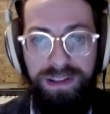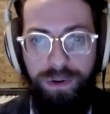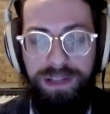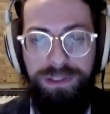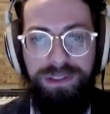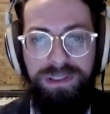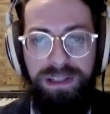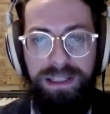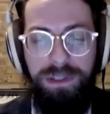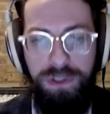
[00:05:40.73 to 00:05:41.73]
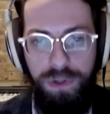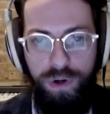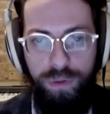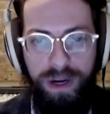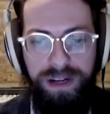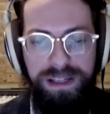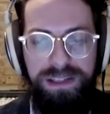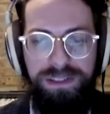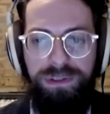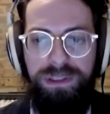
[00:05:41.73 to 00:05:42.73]
questioned, like in Job, where he
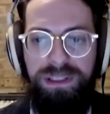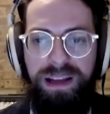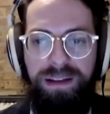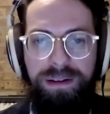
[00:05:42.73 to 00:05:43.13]
is during